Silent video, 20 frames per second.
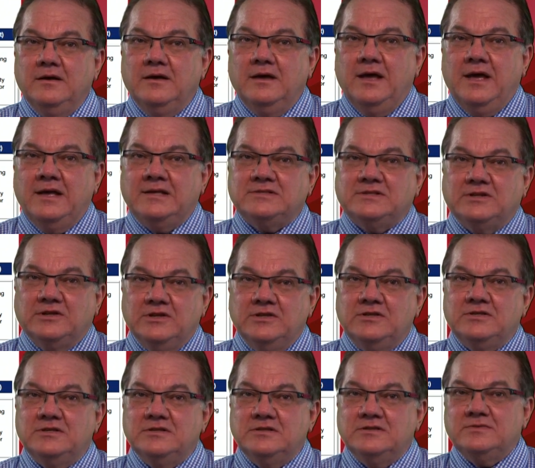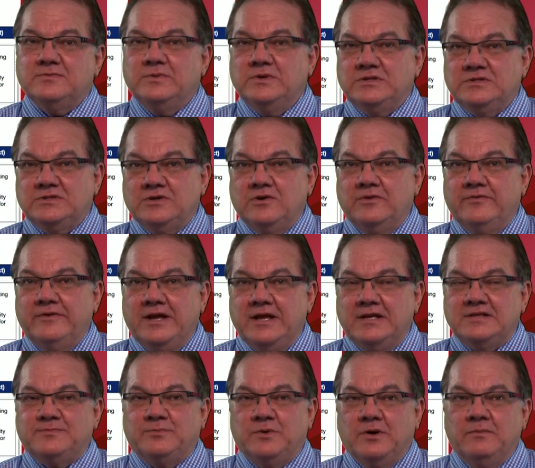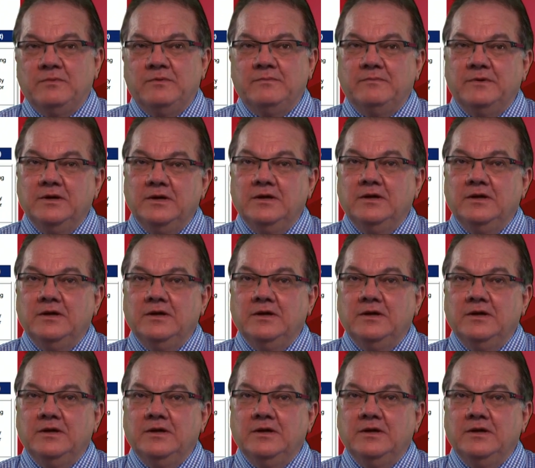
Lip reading: X solutions which solve an X problem,